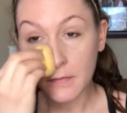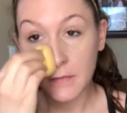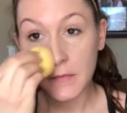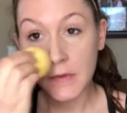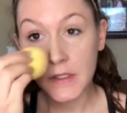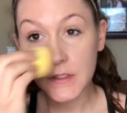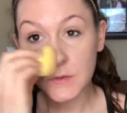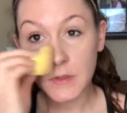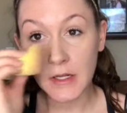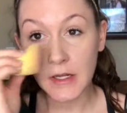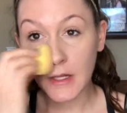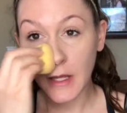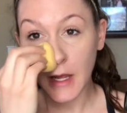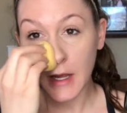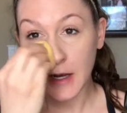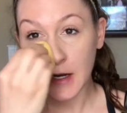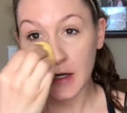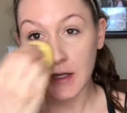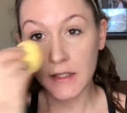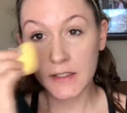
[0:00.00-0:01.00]
And this one, I
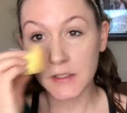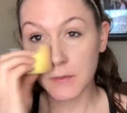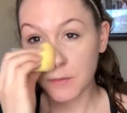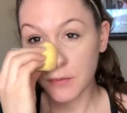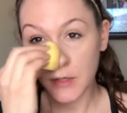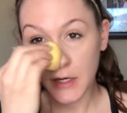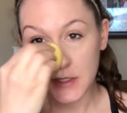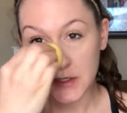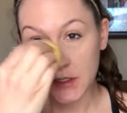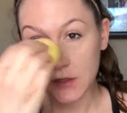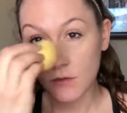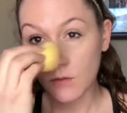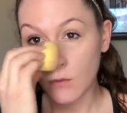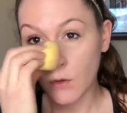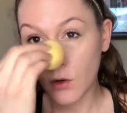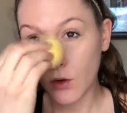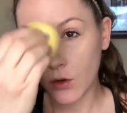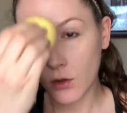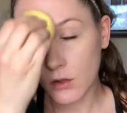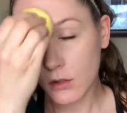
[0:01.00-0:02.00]
kind of like to press and
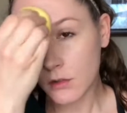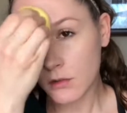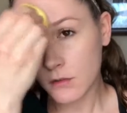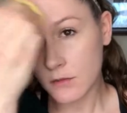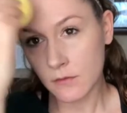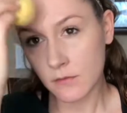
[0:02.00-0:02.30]
roll.